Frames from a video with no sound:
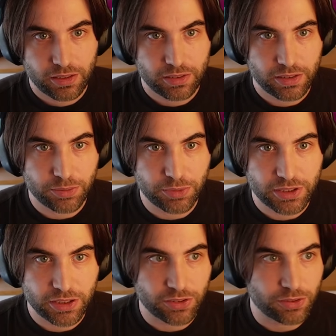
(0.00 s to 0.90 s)
let me
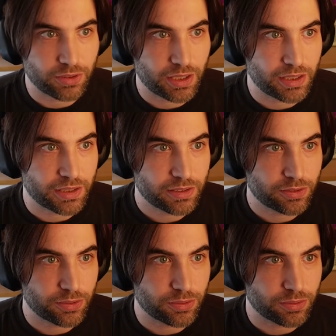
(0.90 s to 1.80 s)
send you a link
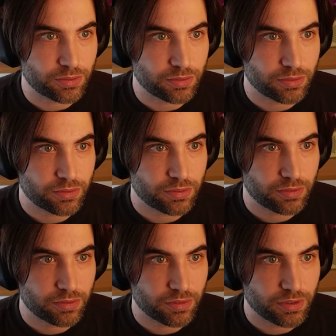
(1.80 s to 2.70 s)
to
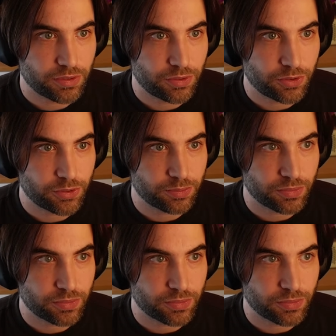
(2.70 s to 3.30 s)
the forum.